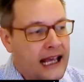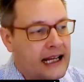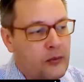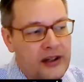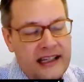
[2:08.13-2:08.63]

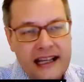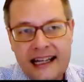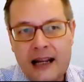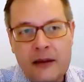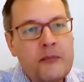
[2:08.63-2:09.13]
that were
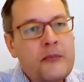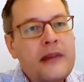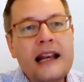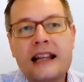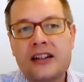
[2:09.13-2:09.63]
sending
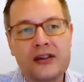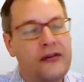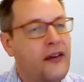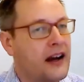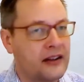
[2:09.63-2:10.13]
millions of
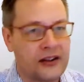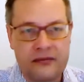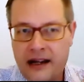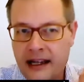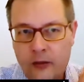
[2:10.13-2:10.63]
files,
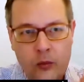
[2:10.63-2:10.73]
right?